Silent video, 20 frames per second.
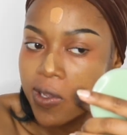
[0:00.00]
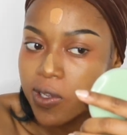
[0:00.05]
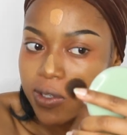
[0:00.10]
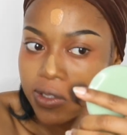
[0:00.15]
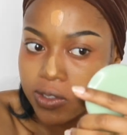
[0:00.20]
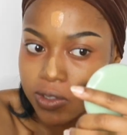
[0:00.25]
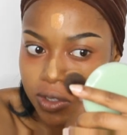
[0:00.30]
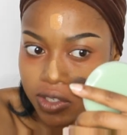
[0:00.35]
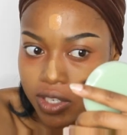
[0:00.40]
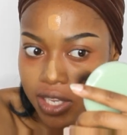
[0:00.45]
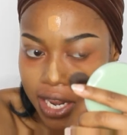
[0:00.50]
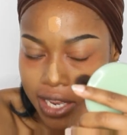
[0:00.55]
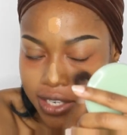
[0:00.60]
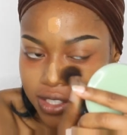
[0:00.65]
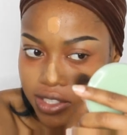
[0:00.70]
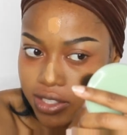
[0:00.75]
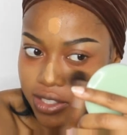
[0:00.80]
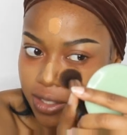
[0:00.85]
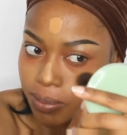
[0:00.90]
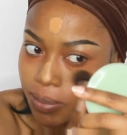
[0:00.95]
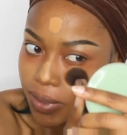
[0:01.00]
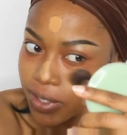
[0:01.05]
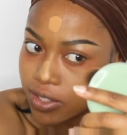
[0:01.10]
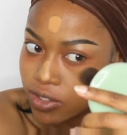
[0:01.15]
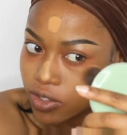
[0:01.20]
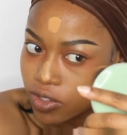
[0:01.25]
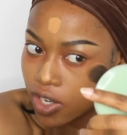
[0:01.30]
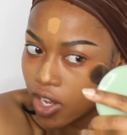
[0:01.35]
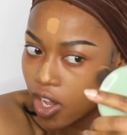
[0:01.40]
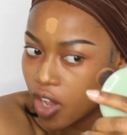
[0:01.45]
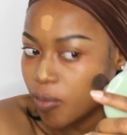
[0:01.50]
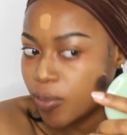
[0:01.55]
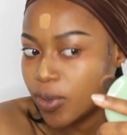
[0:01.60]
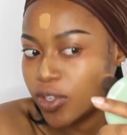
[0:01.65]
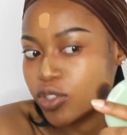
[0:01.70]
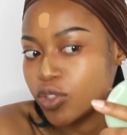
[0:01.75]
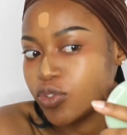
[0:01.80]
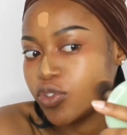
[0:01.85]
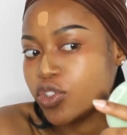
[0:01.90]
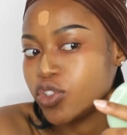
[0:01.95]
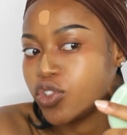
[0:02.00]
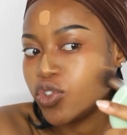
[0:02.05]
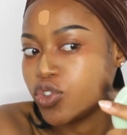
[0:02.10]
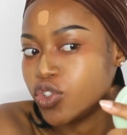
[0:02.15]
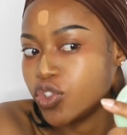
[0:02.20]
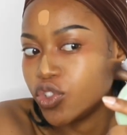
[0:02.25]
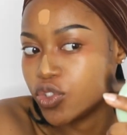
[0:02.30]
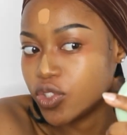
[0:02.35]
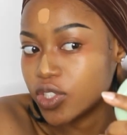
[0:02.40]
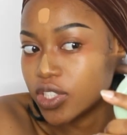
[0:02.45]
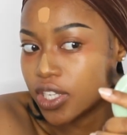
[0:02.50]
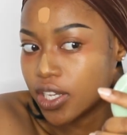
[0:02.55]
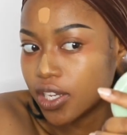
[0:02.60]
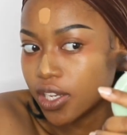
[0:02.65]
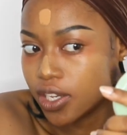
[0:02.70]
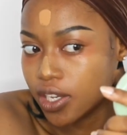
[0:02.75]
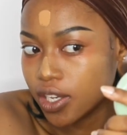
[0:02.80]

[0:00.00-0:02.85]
So it actually depends on how much of it you're using,